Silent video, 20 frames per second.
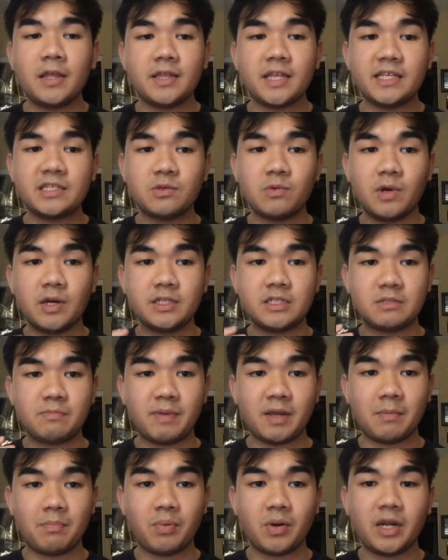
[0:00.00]
This one's
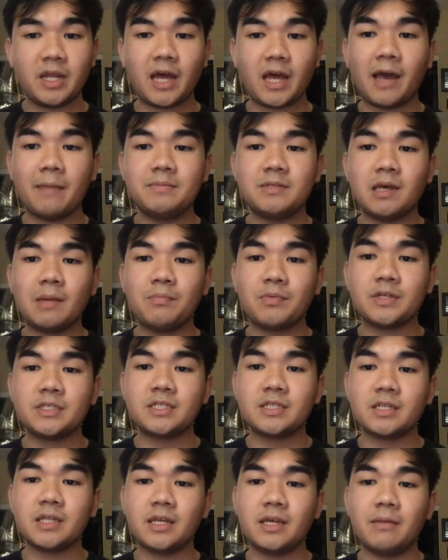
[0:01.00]
been pretty hyped up
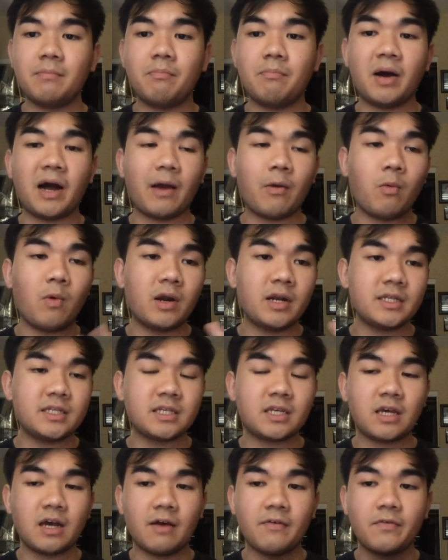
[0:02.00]
recently, but I wanted to
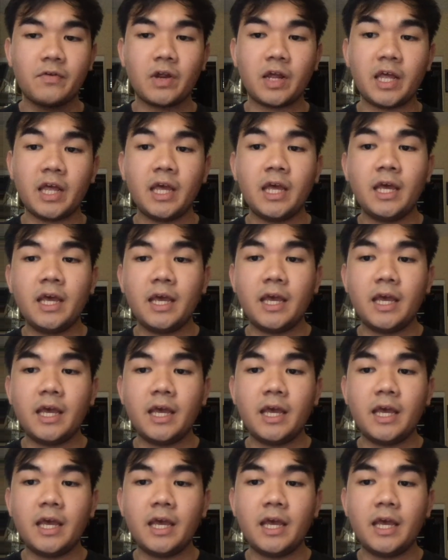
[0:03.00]
cover it